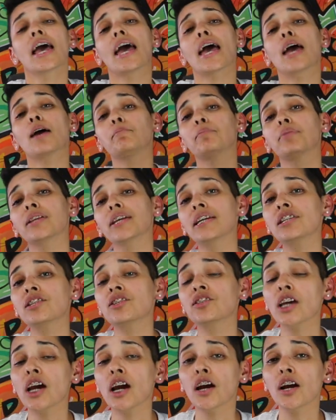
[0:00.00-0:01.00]
And
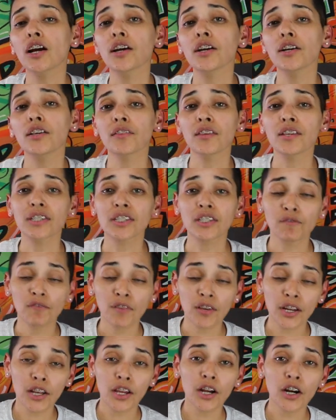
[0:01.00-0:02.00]
please share this
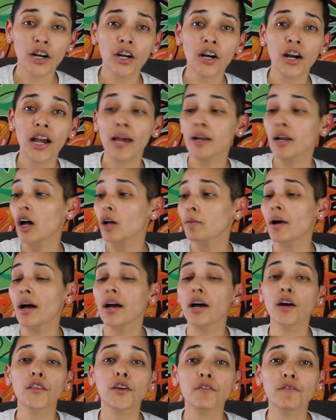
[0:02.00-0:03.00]
video and all
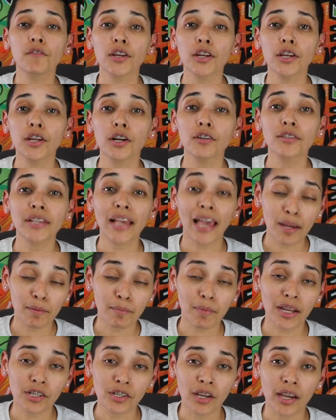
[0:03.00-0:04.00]
my other videos
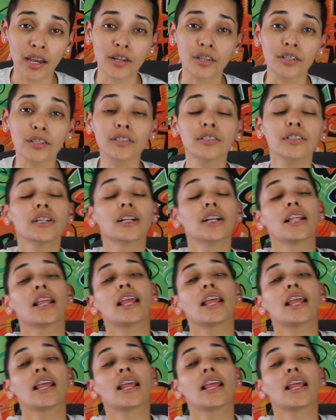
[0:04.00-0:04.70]
and my channel